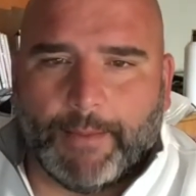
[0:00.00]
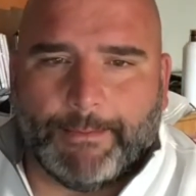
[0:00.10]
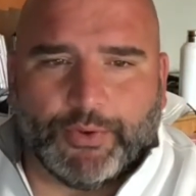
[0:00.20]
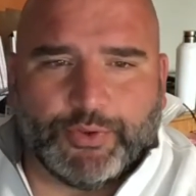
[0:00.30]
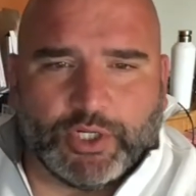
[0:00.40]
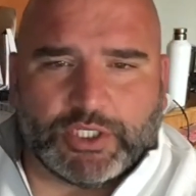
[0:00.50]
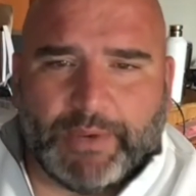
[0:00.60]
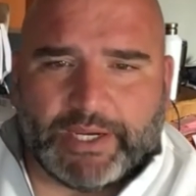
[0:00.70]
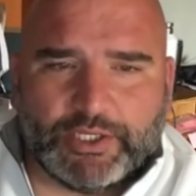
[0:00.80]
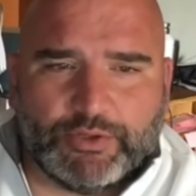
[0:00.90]
Both are
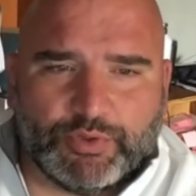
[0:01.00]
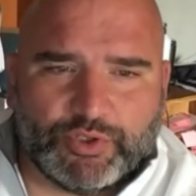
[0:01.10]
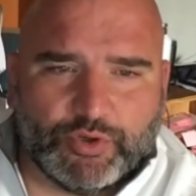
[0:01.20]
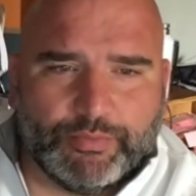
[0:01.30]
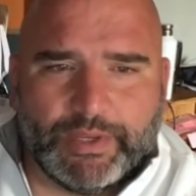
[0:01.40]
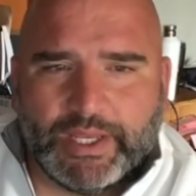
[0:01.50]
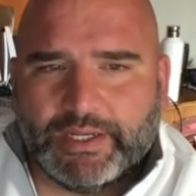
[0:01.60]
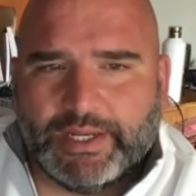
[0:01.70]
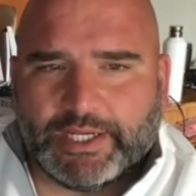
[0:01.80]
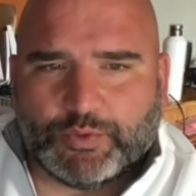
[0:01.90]
expected to resume
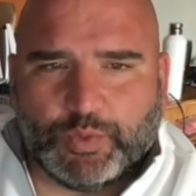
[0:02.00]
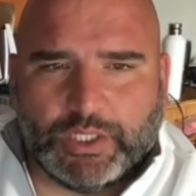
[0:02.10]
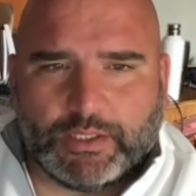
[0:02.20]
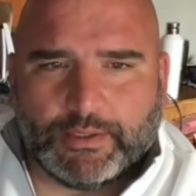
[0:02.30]
next week.